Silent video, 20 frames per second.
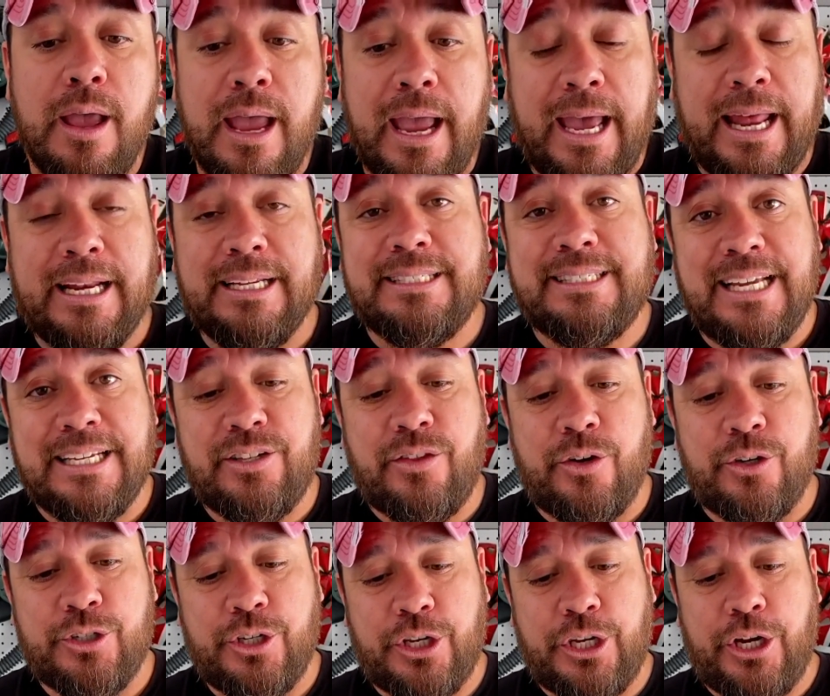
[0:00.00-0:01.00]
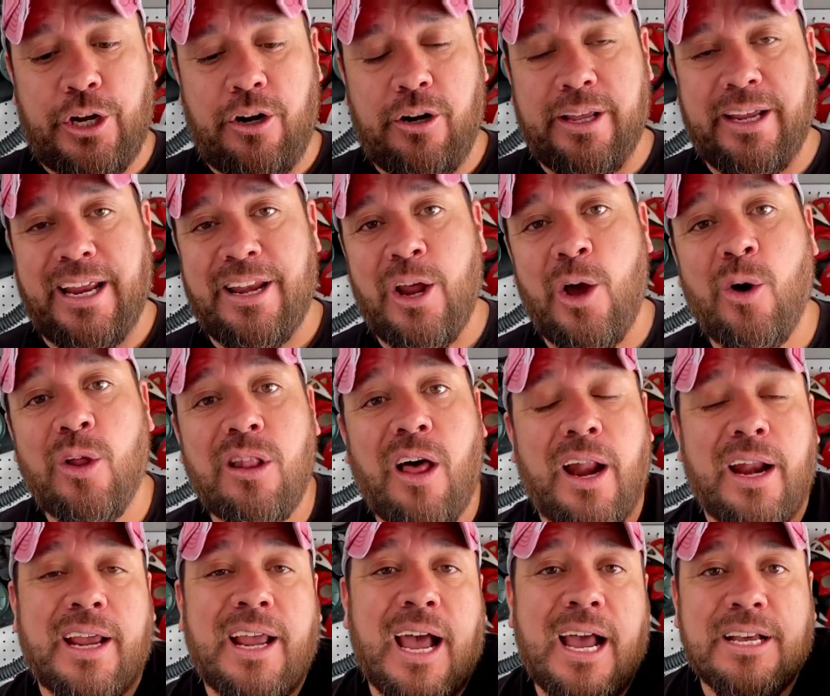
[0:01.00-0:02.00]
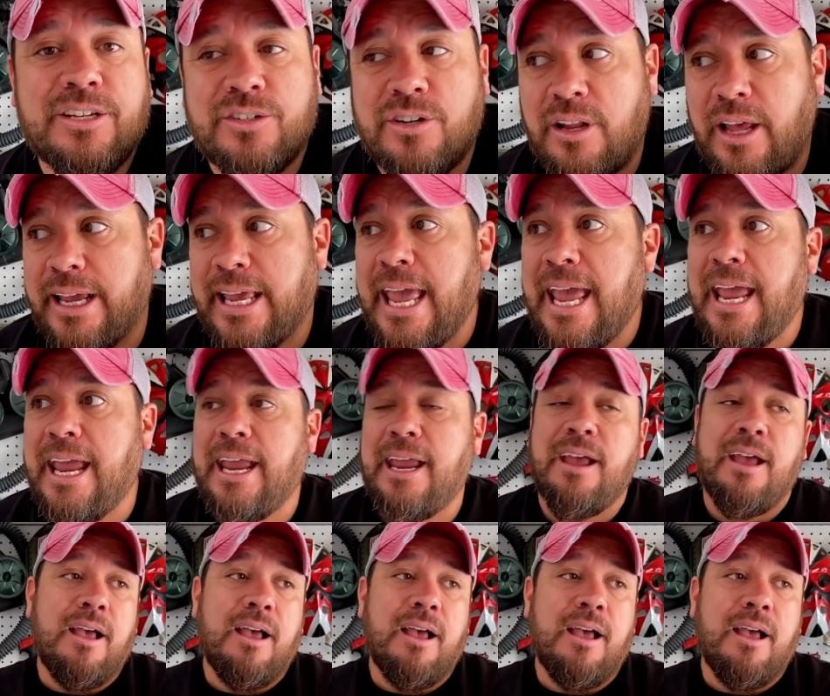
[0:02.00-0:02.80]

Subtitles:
and it stays in there securely. I know a lot of guys are like, hey,